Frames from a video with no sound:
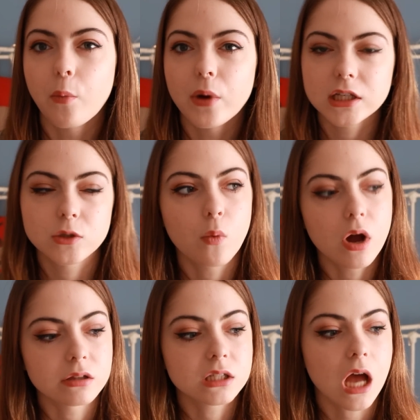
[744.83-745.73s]
which
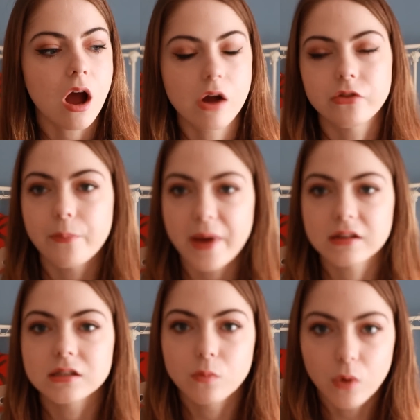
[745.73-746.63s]
ones are the
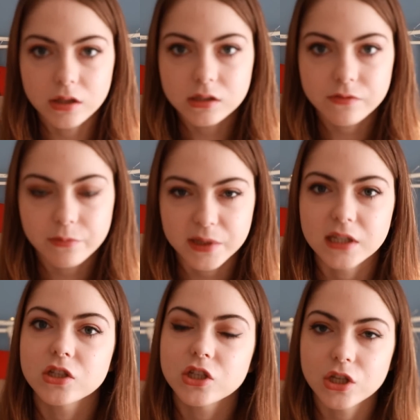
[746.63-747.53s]
best ones for me
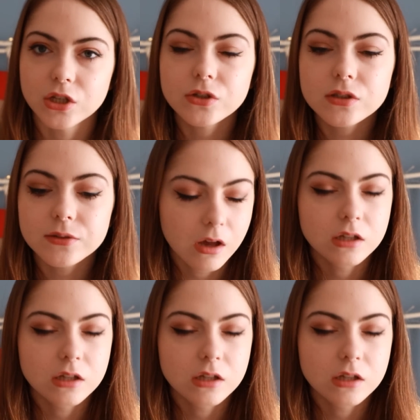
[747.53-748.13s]
to use?